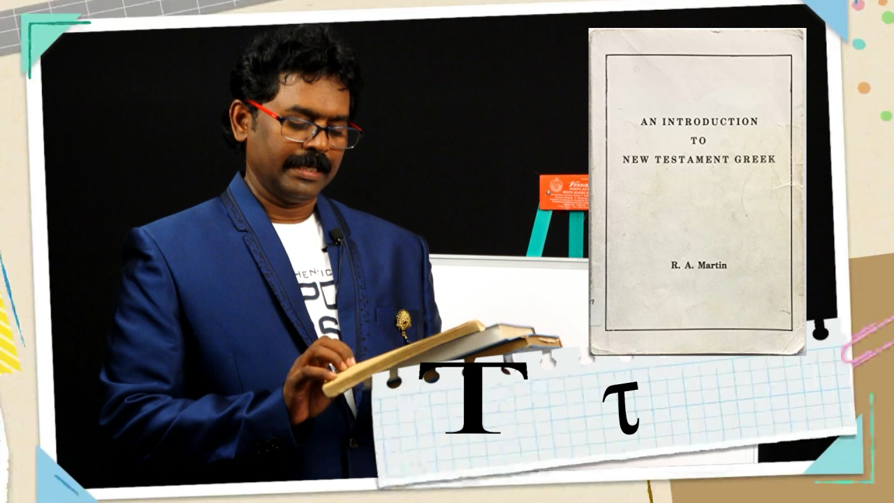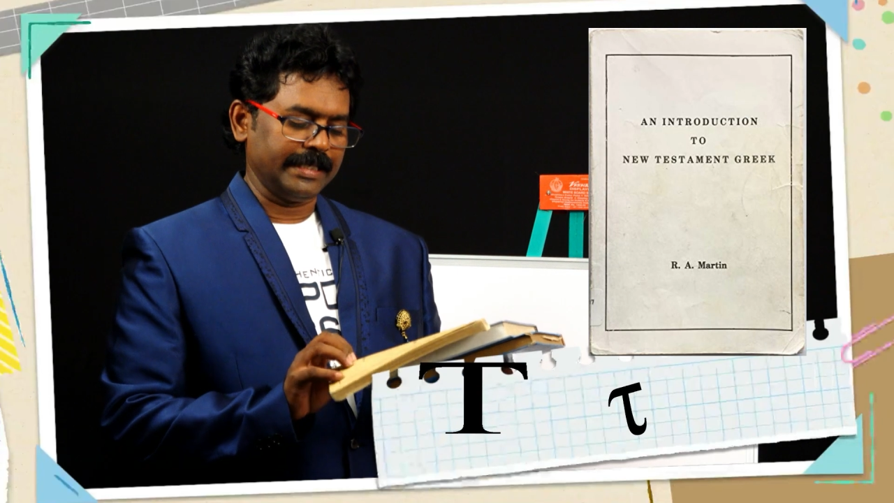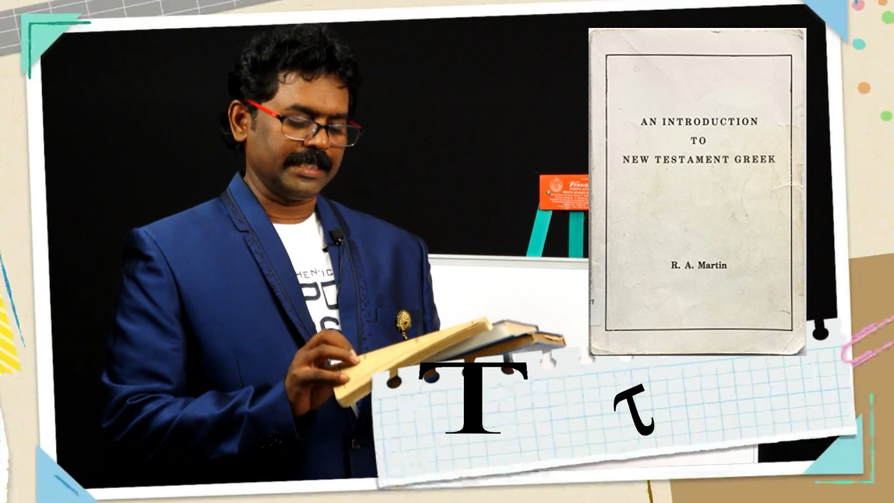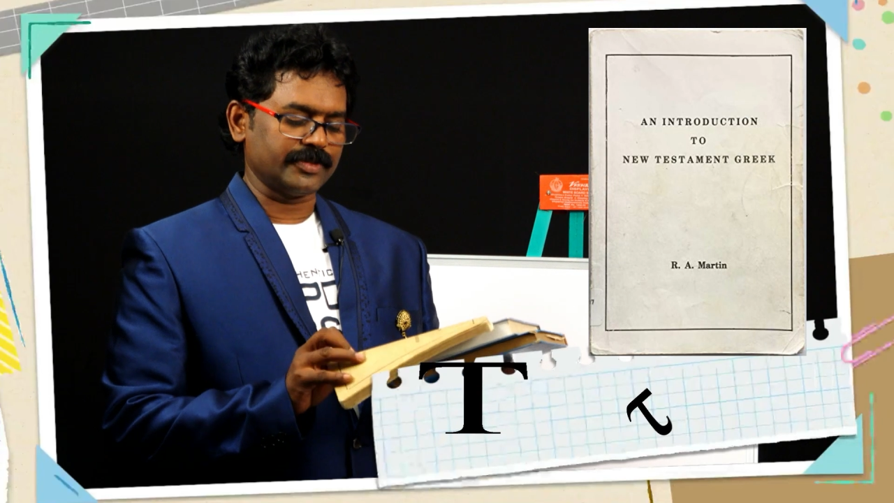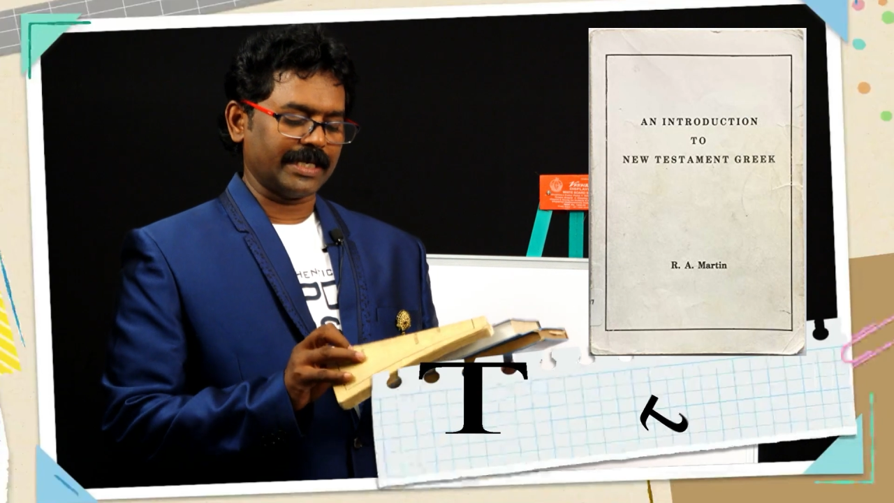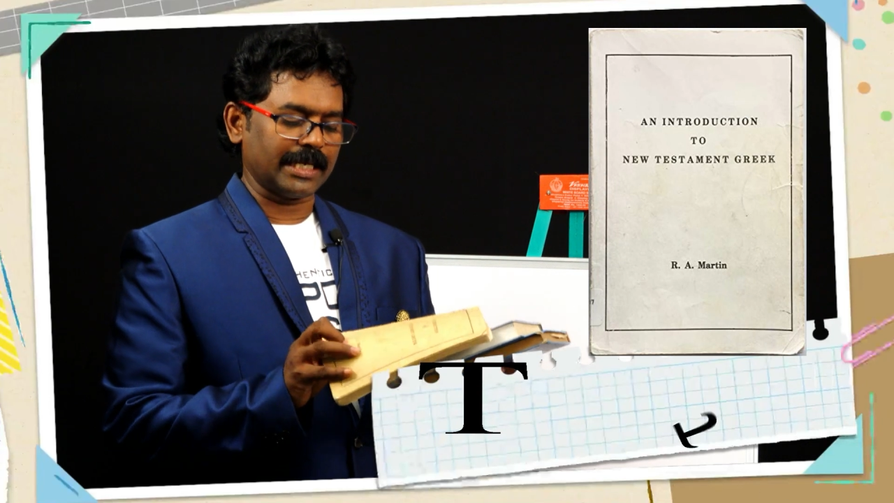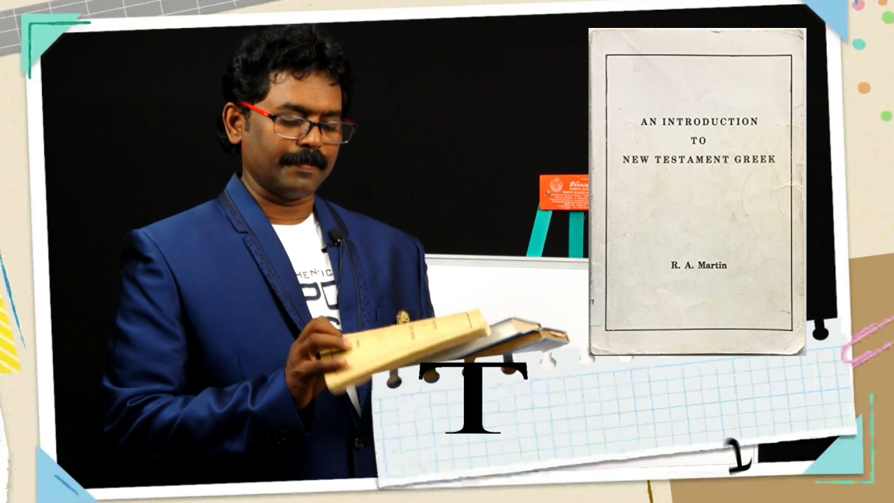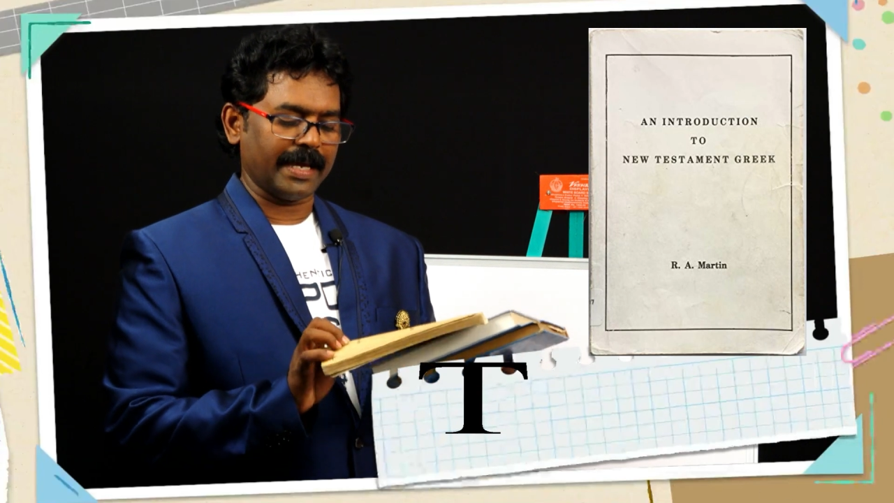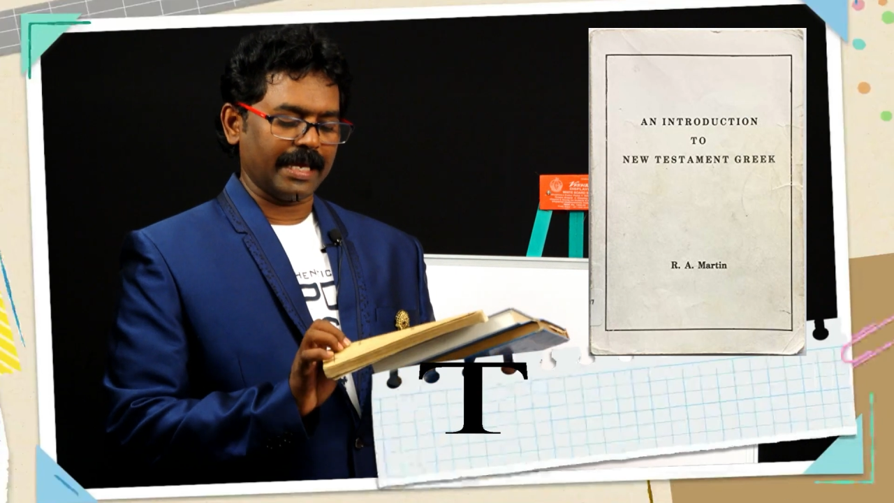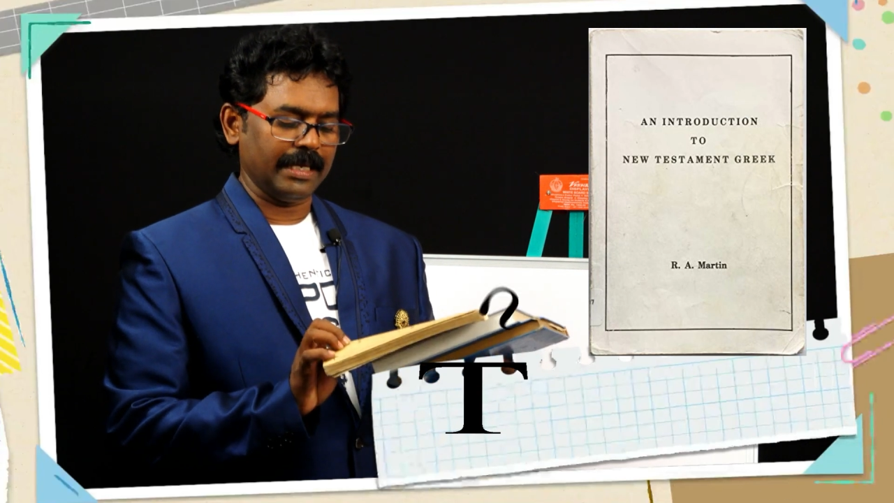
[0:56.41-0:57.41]
It is
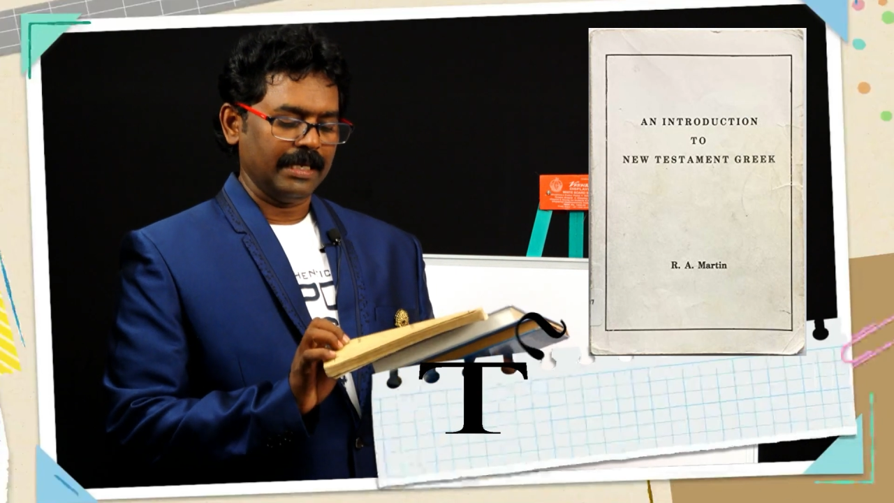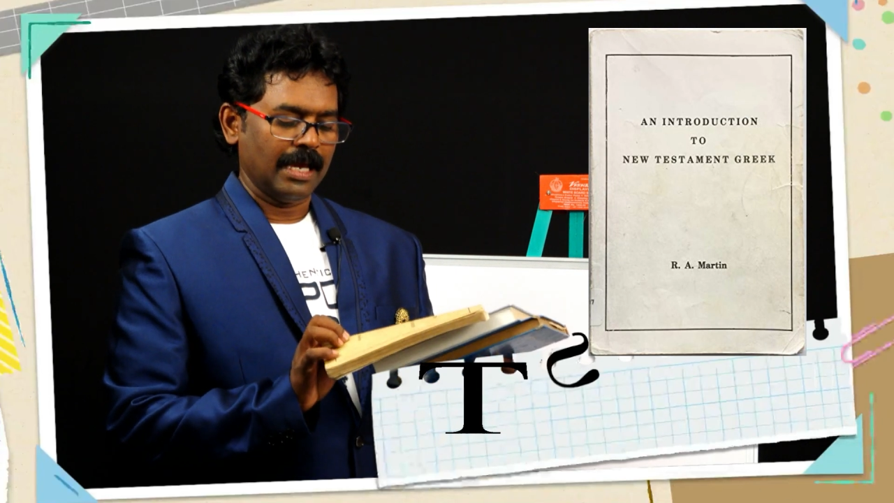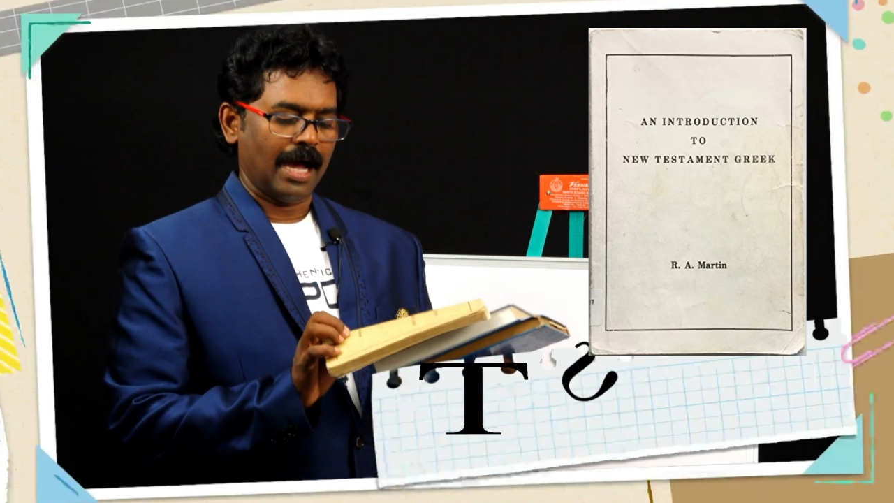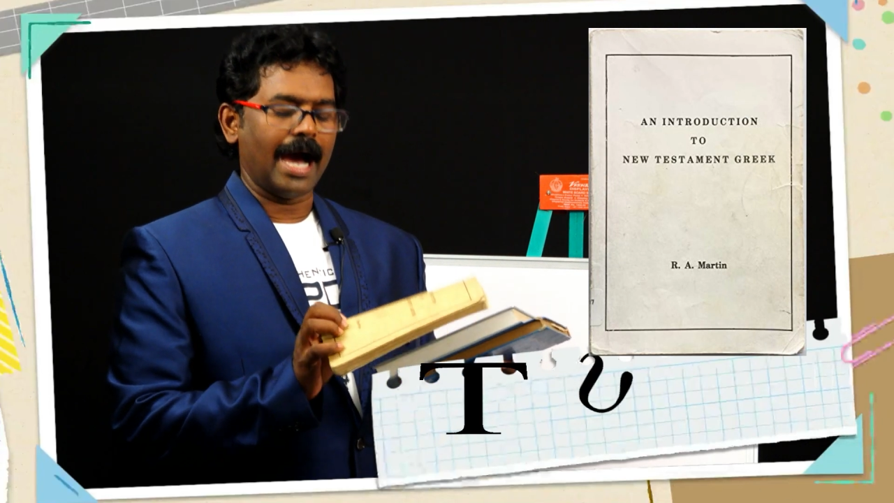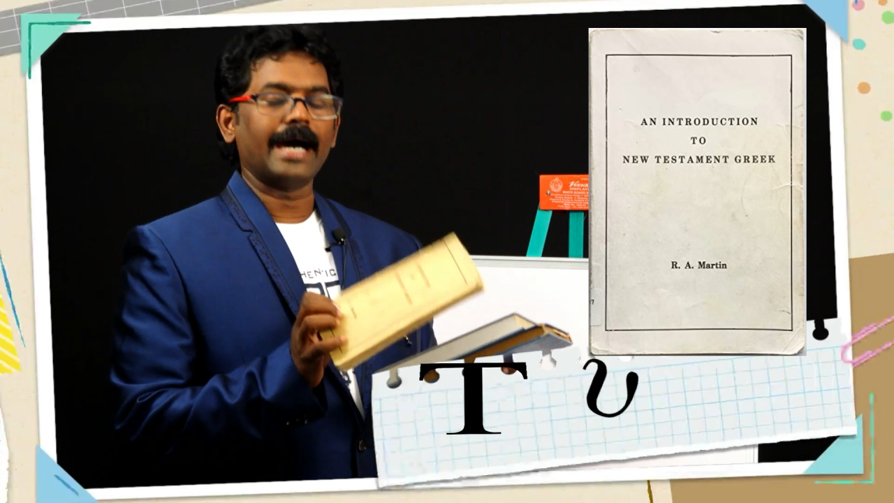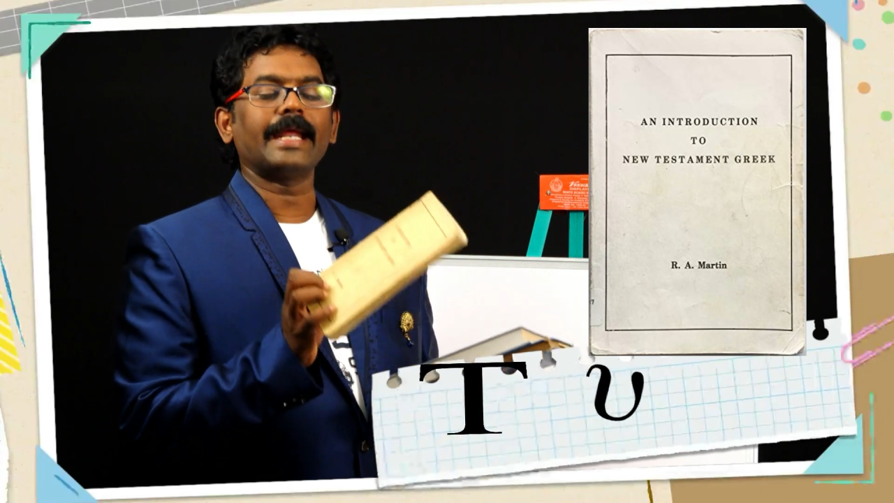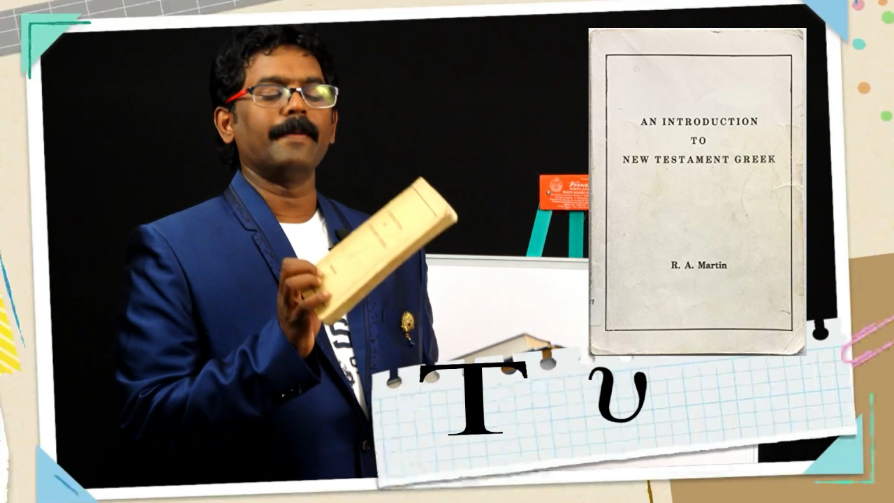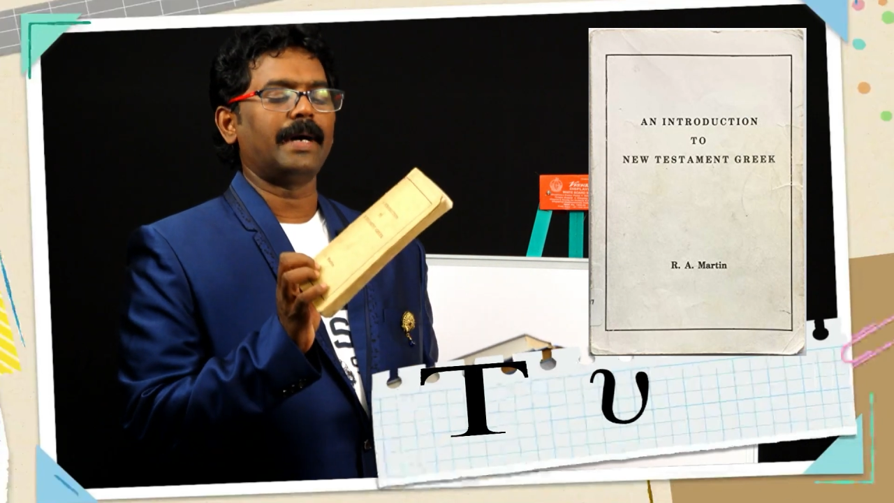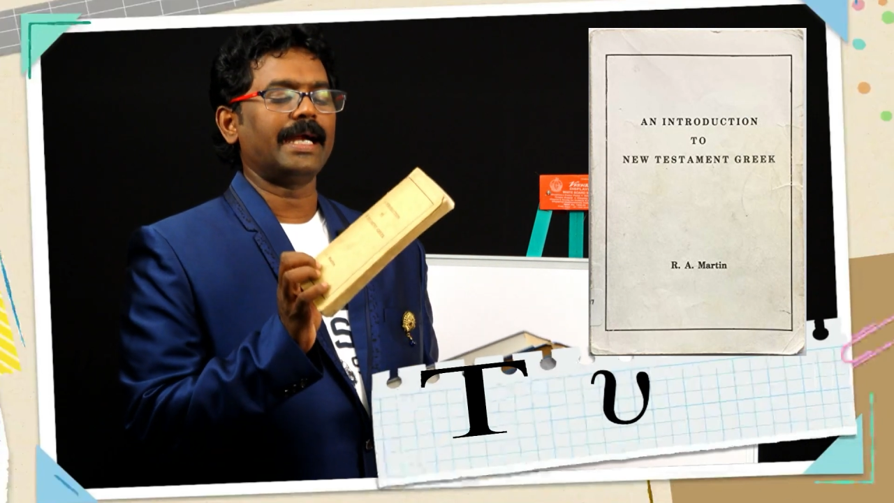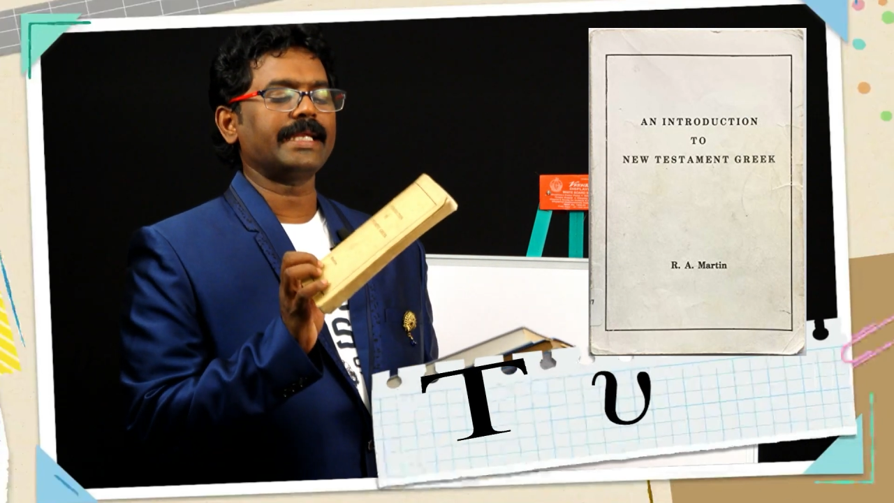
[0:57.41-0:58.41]
written by R.A.
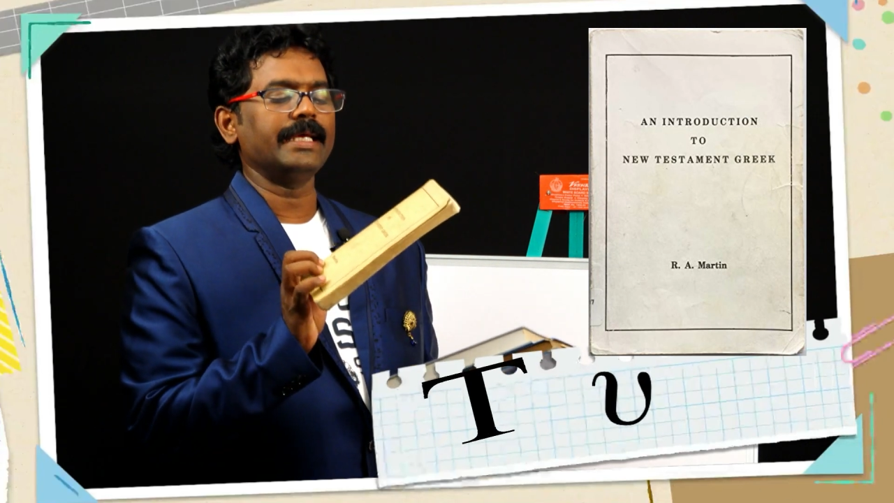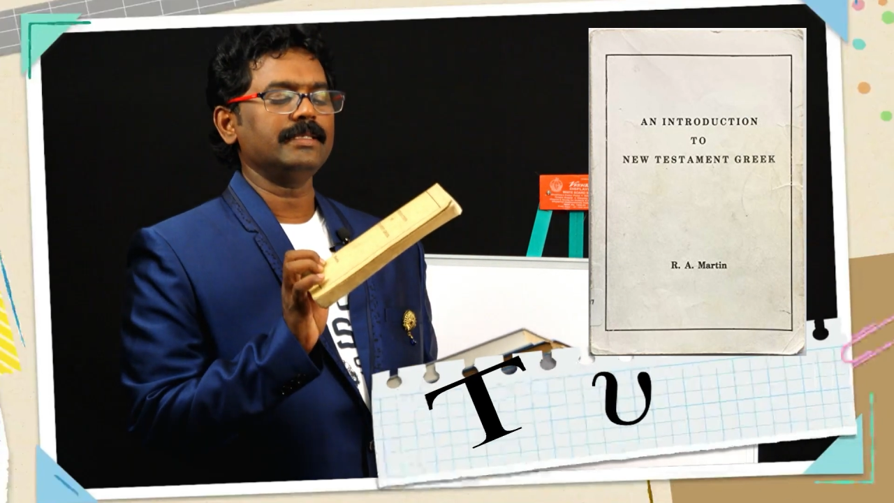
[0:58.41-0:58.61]
Martin